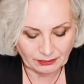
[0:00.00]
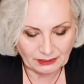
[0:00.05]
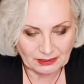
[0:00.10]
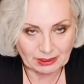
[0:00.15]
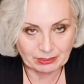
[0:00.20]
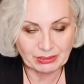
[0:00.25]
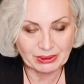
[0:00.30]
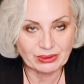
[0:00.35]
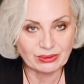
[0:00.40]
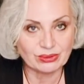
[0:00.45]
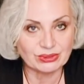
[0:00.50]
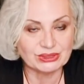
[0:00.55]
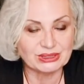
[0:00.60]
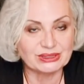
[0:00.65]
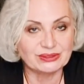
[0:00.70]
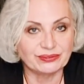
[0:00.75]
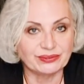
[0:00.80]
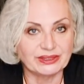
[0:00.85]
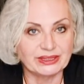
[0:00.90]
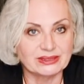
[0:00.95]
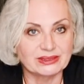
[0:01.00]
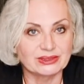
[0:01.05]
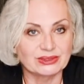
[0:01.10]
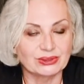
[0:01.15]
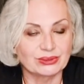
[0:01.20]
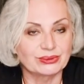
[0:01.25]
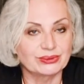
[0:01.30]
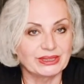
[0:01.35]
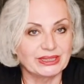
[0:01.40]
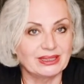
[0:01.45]
because it feels
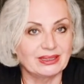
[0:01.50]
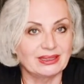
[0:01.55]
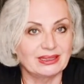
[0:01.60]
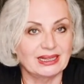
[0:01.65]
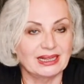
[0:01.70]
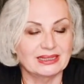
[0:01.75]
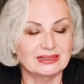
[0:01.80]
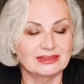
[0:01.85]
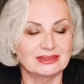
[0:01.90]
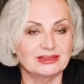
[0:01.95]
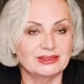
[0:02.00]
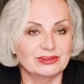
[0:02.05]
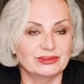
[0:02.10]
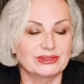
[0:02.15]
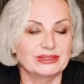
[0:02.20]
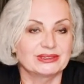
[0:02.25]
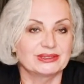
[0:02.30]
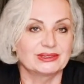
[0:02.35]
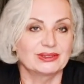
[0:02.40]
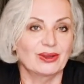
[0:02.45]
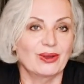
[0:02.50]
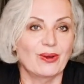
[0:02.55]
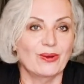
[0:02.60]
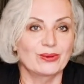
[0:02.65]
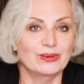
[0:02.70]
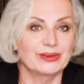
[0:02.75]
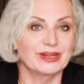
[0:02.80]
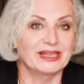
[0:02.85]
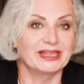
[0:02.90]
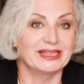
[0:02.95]
so real as it was
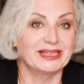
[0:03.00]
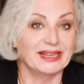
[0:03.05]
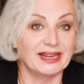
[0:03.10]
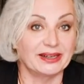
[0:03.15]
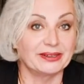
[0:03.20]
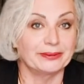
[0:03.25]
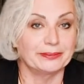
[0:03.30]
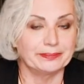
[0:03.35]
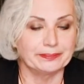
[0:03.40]
already there.